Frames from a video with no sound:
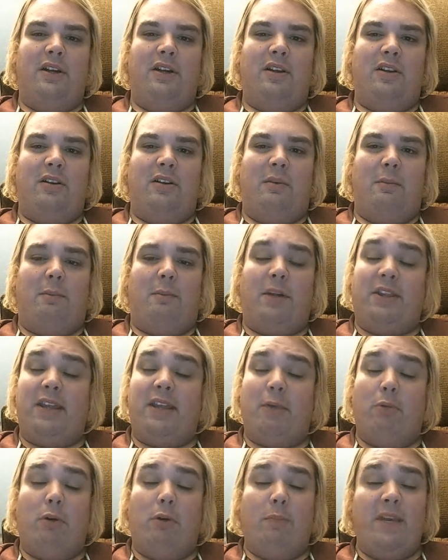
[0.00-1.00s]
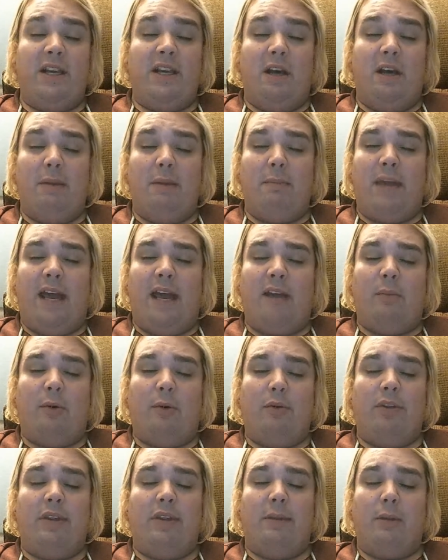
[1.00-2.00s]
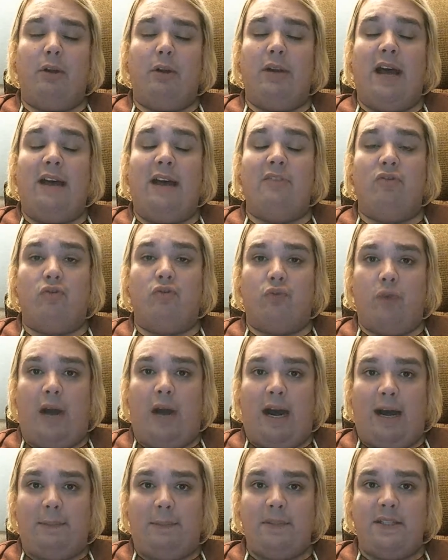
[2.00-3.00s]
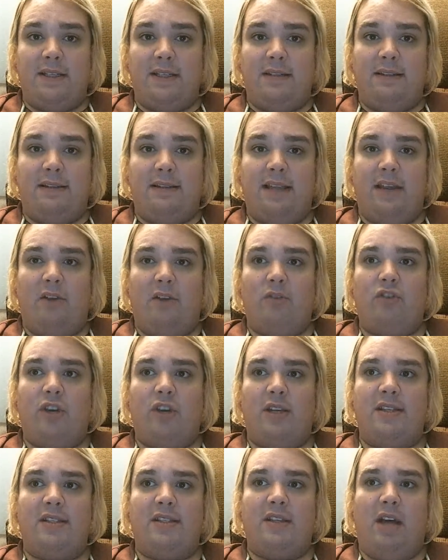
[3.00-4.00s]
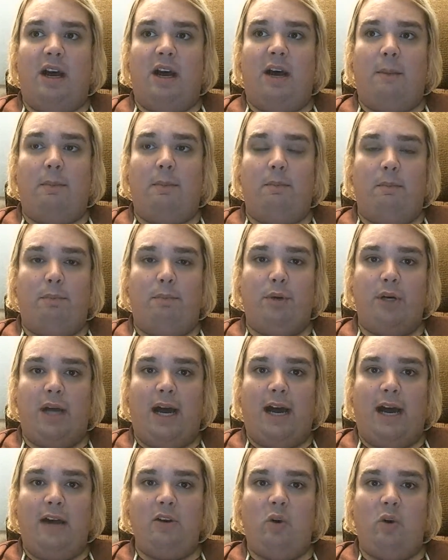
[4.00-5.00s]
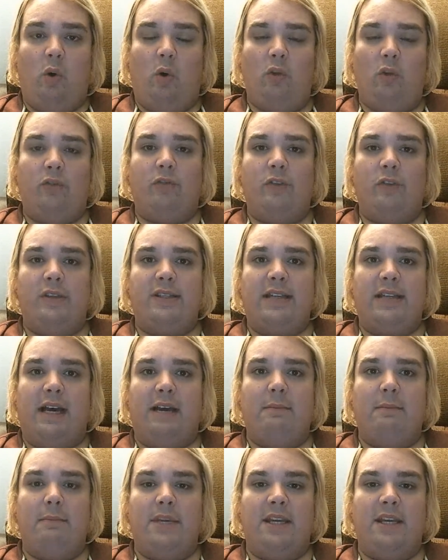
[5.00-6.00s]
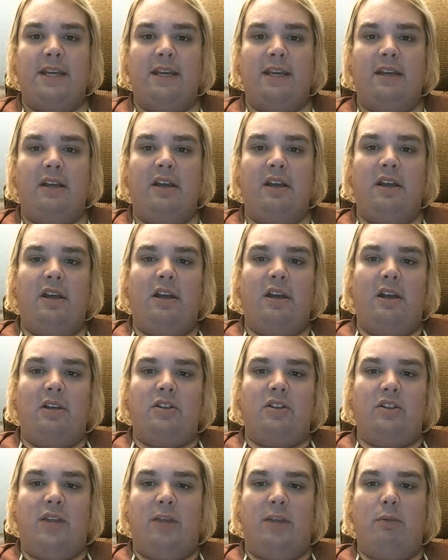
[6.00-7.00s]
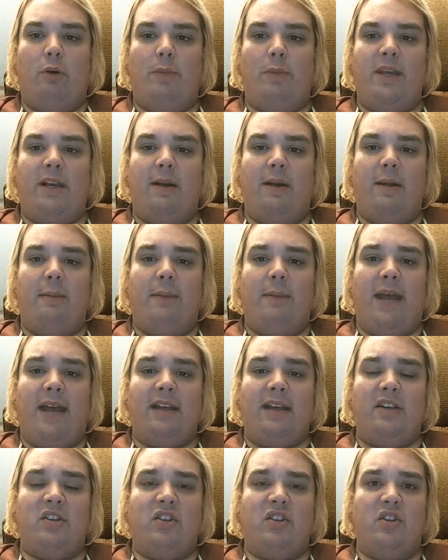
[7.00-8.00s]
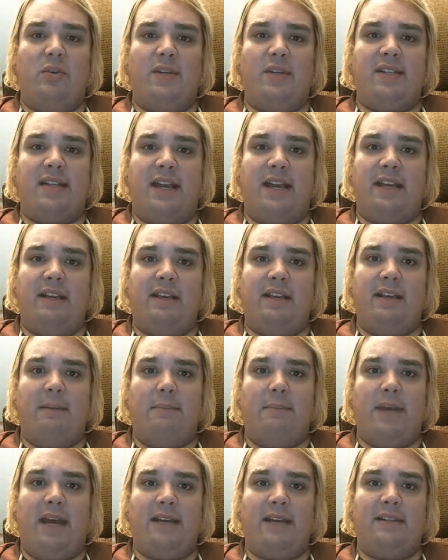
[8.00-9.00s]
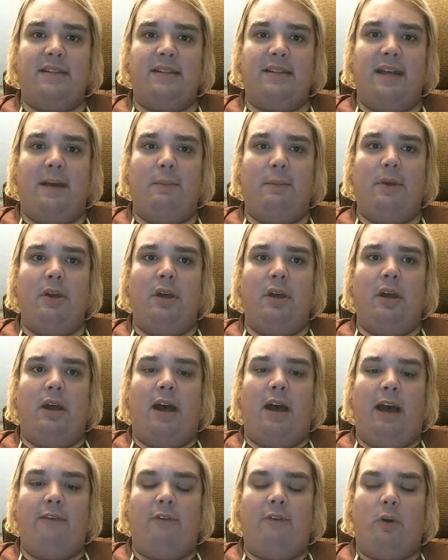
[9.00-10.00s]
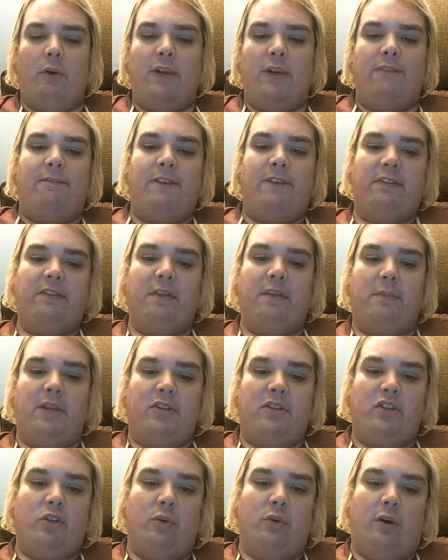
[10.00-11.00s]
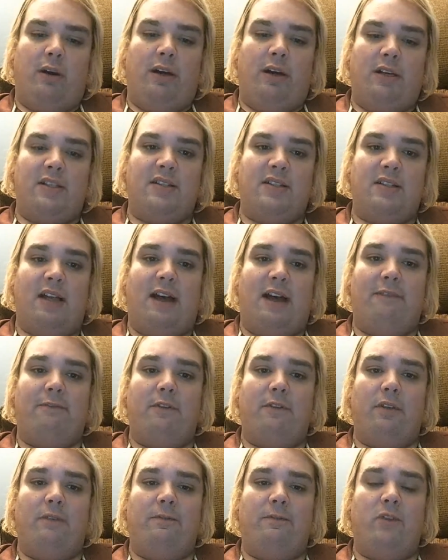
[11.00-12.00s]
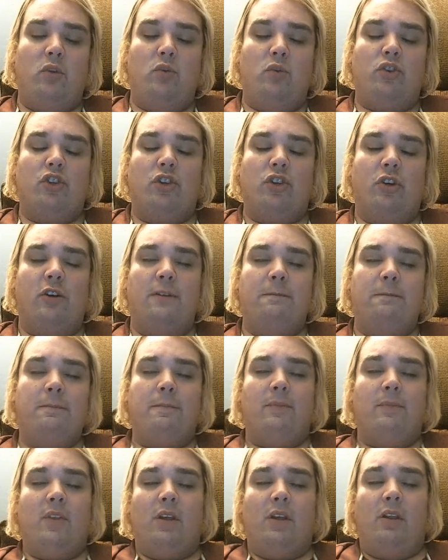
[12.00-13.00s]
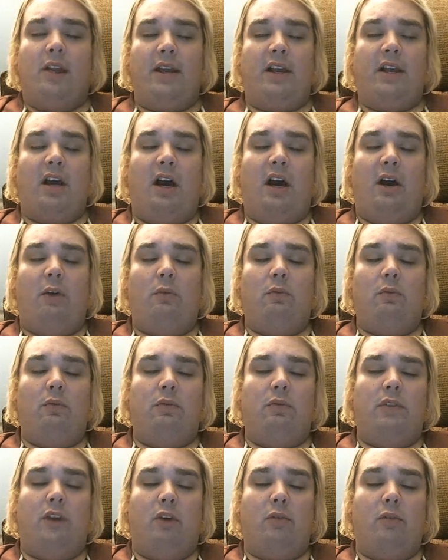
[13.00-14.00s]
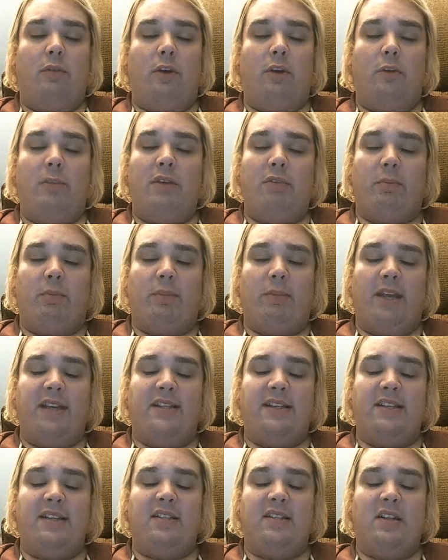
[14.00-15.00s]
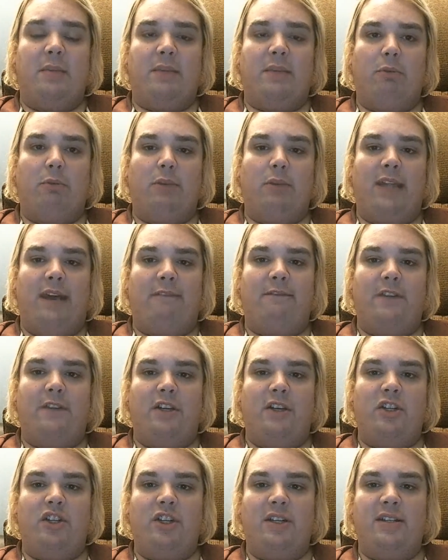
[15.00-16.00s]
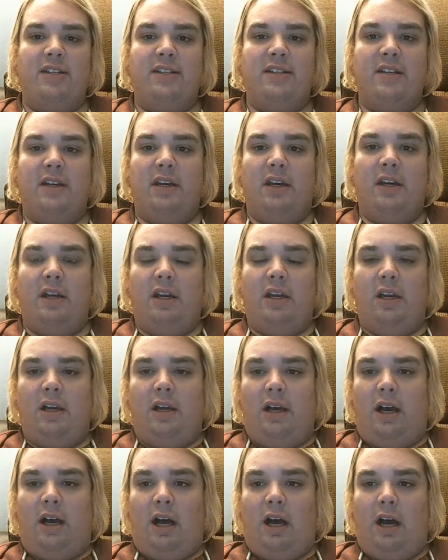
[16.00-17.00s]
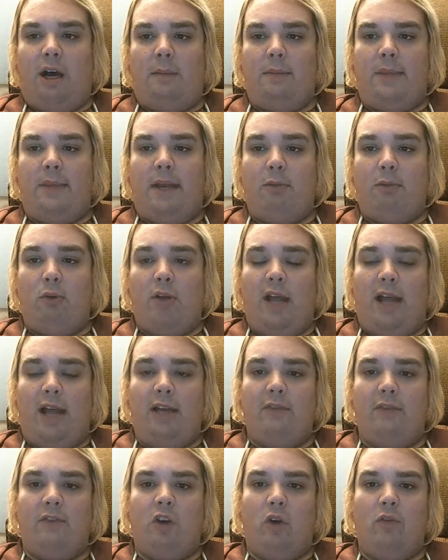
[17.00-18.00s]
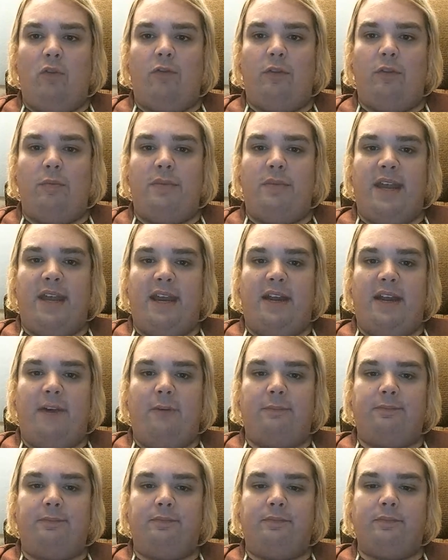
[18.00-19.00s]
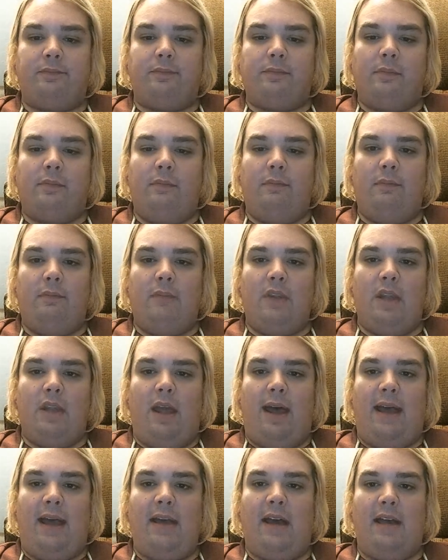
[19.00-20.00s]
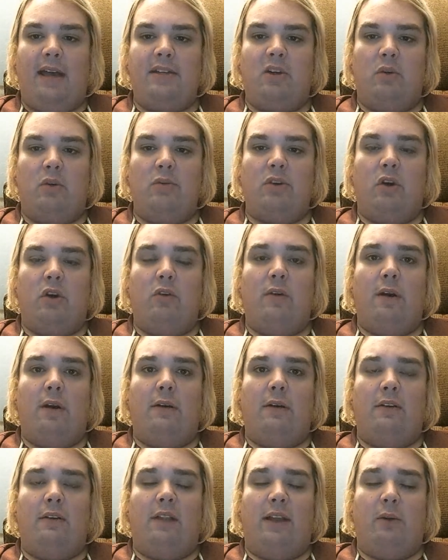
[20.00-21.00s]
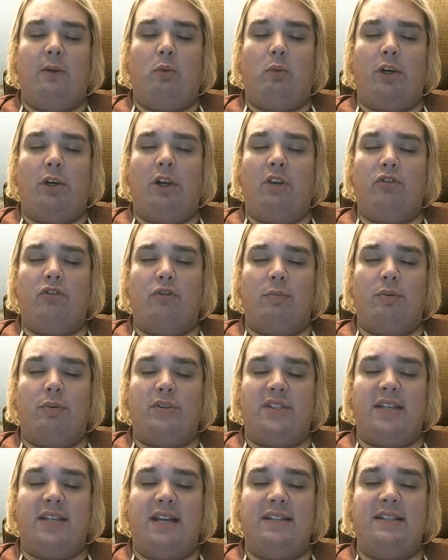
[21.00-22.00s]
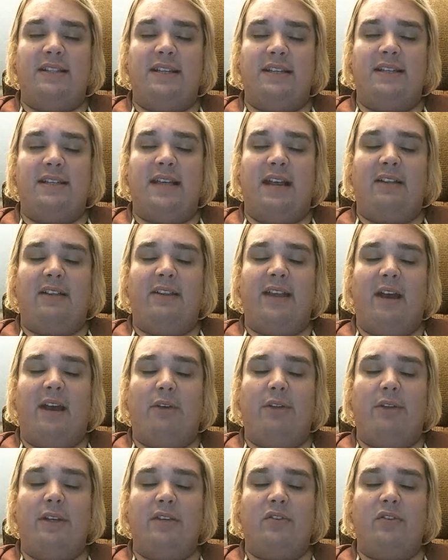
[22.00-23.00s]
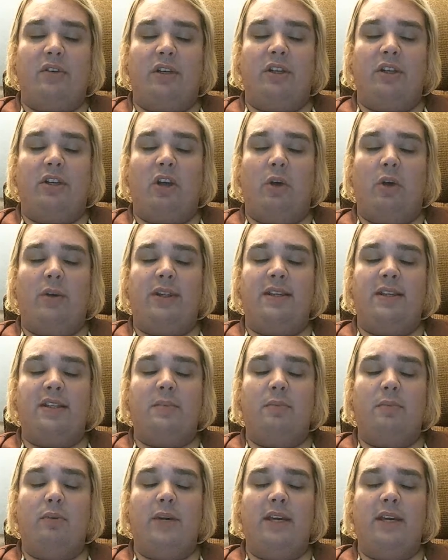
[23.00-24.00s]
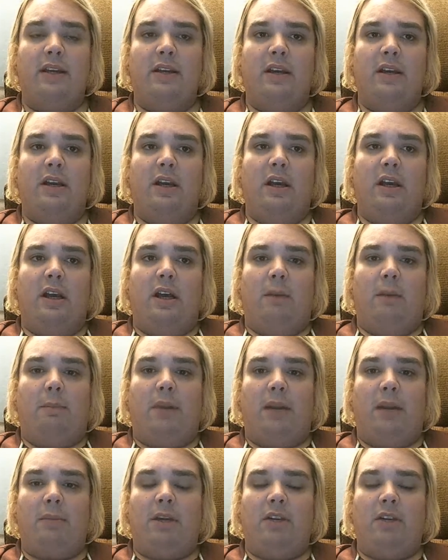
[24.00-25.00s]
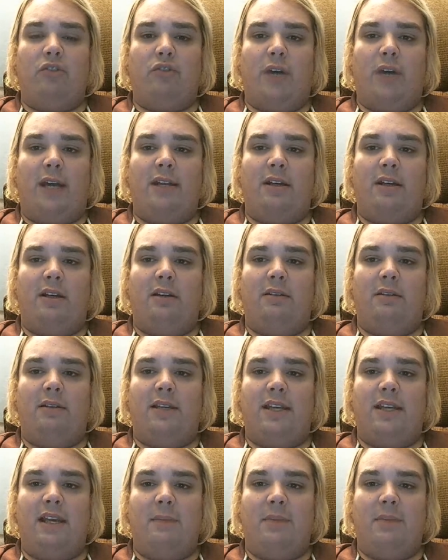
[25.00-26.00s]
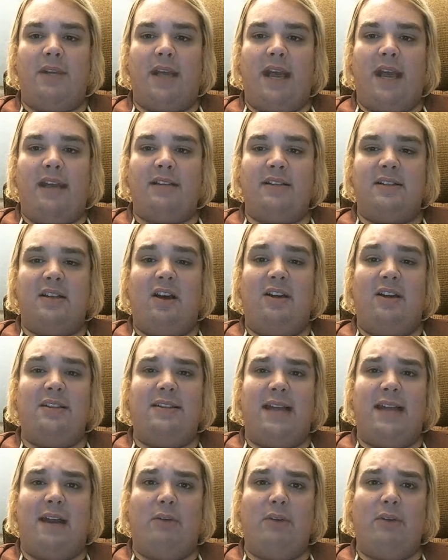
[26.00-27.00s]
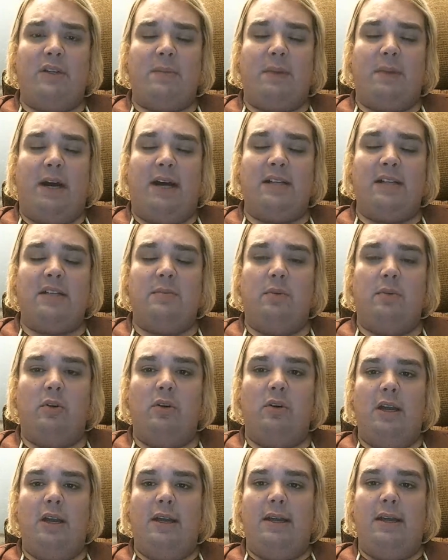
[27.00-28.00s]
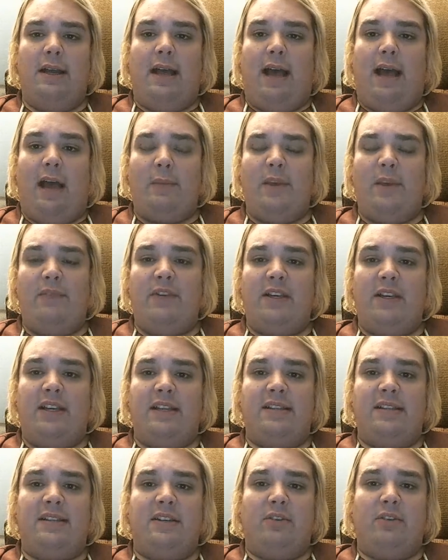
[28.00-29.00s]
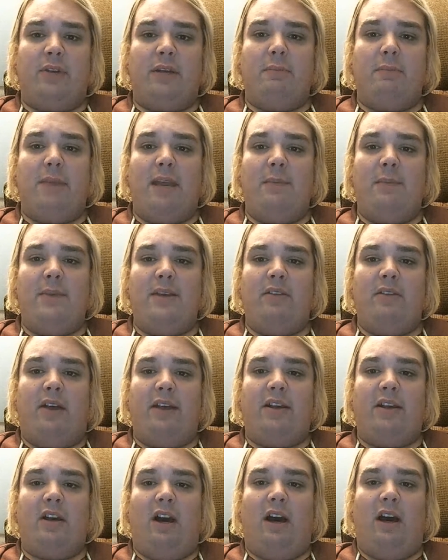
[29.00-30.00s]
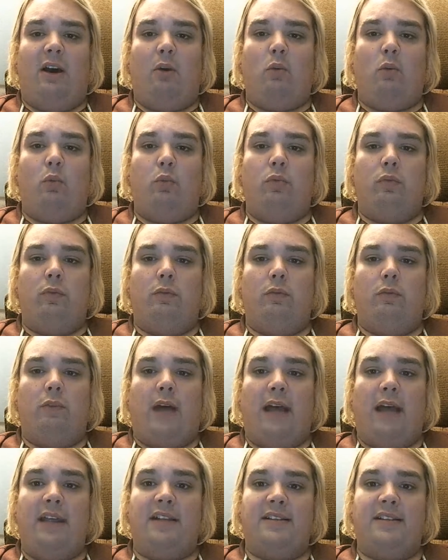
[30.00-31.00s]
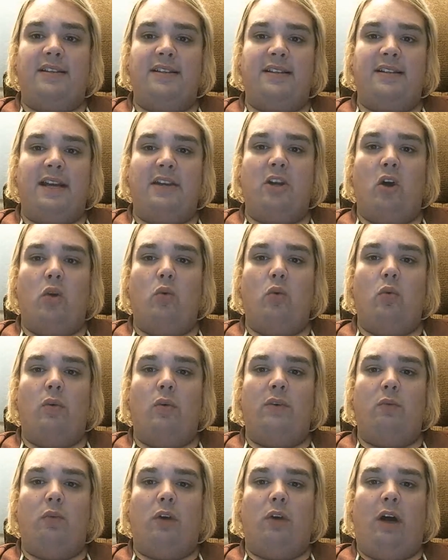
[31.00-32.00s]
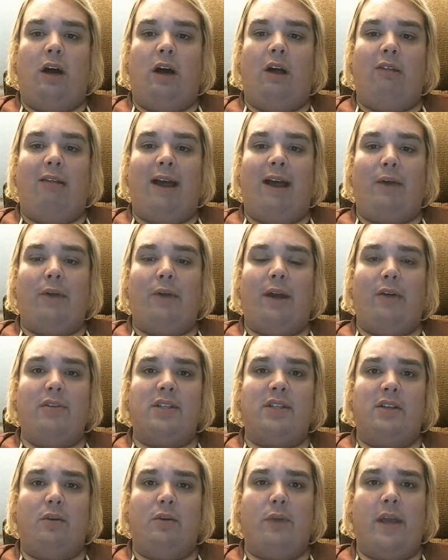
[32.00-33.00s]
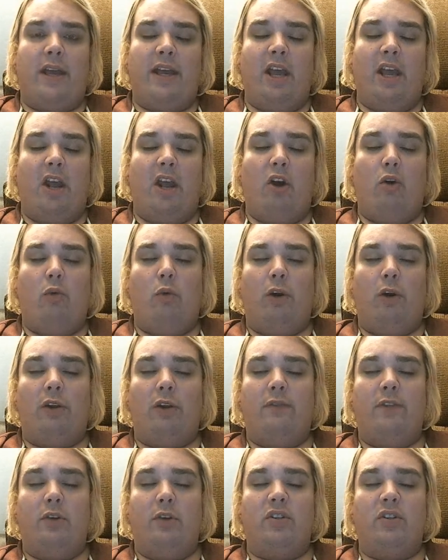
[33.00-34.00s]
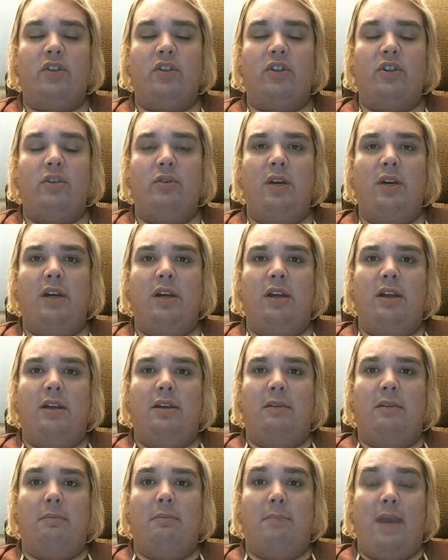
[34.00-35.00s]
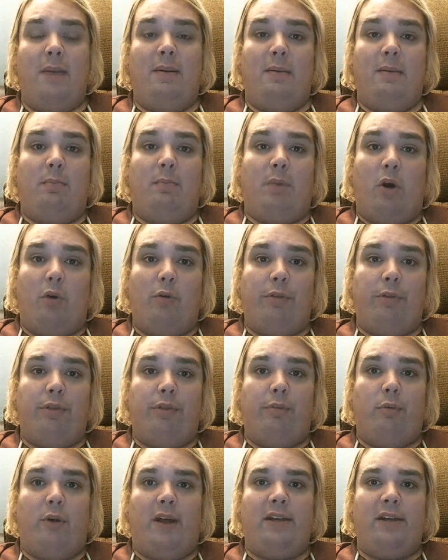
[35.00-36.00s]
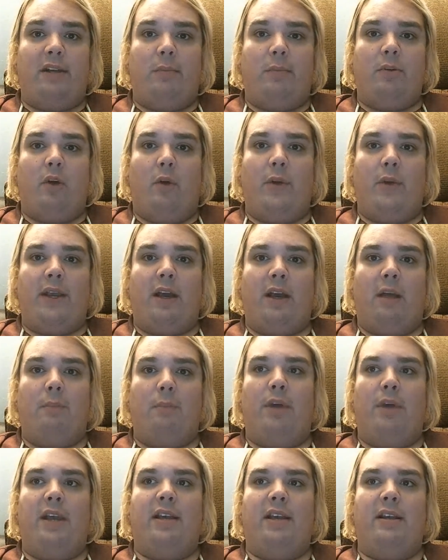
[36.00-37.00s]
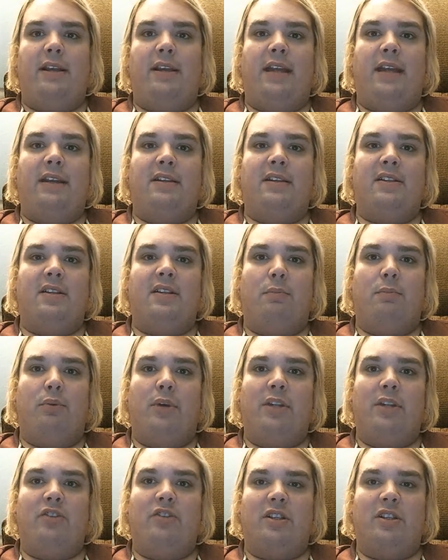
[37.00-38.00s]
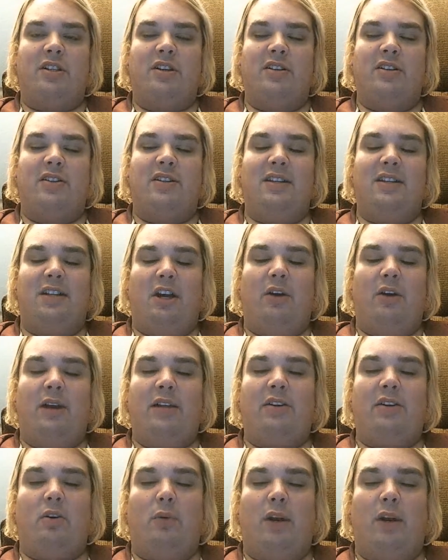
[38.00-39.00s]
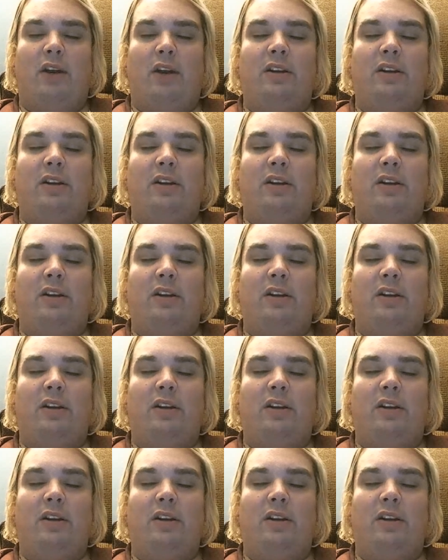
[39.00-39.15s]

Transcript: but they will be coming back. Both of them are not dropped. They are just uh, put on hold for the time being. So they will be coming back as soon as I can get back to them. I've already fit them into a slot for the future. Like uh, they'll, they'll be replacing something when that finishes. Um, and we'll kind of go from there. I, I don't know like 100% exactly how things are going to go at this point. But I'm going to try to keep it as cut down as possible. I'm even considering maybe like uh, I, since I know uh, Loud House and OKKO, one of those two maybe both will end up going on break again at some point just because, you know, I don't want to